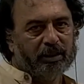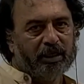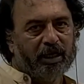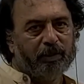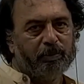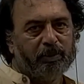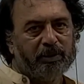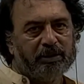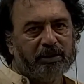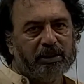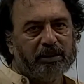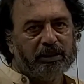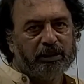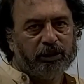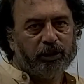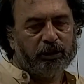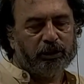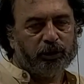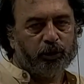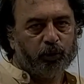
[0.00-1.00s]
That means this
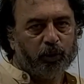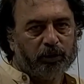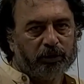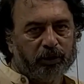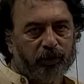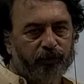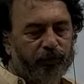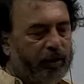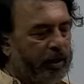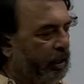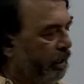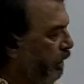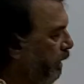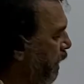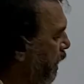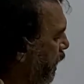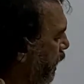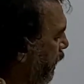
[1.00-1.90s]
is a situation where